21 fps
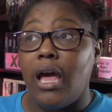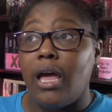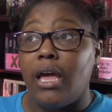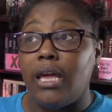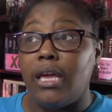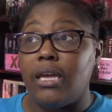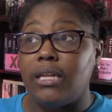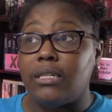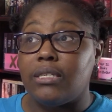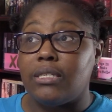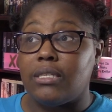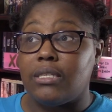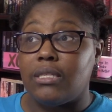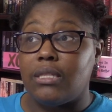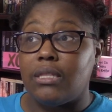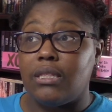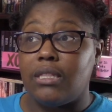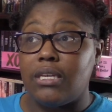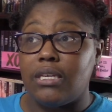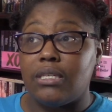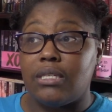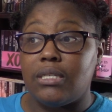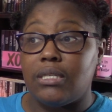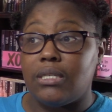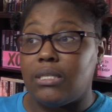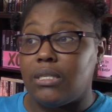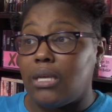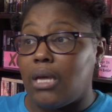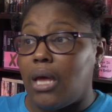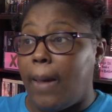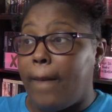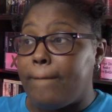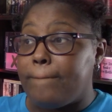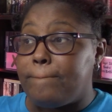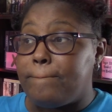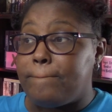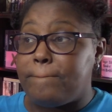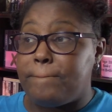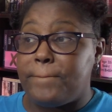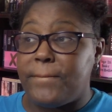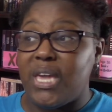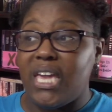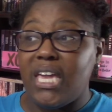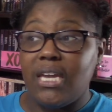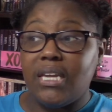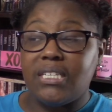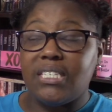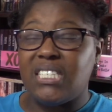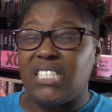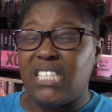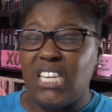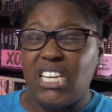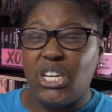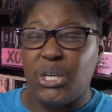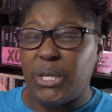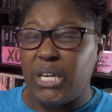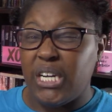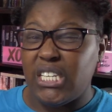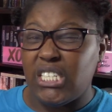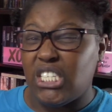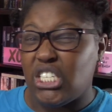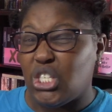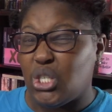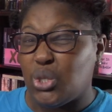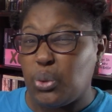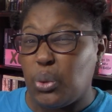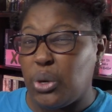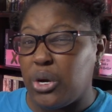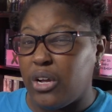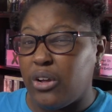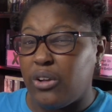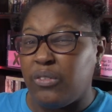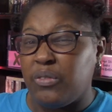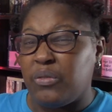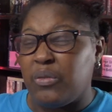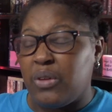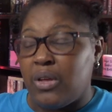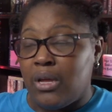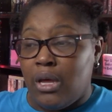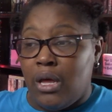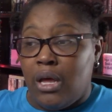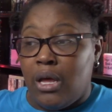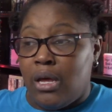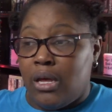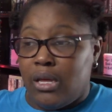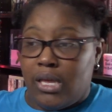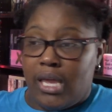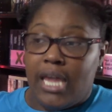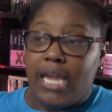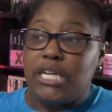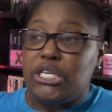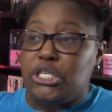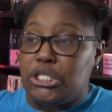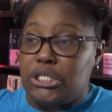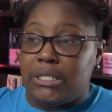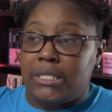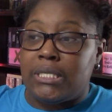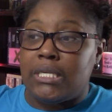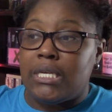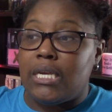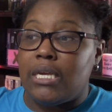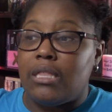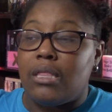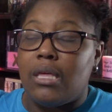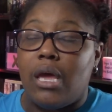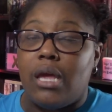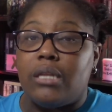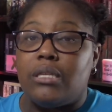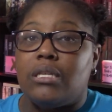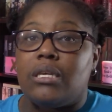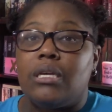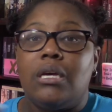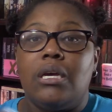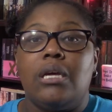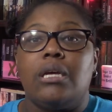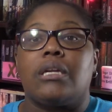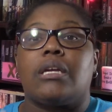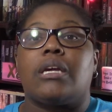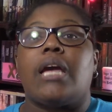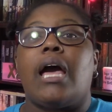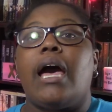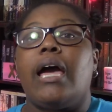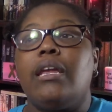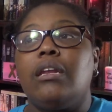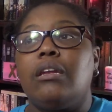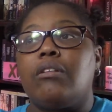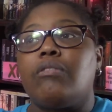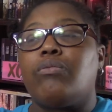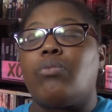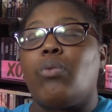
it's this big secret sort of agency that kind of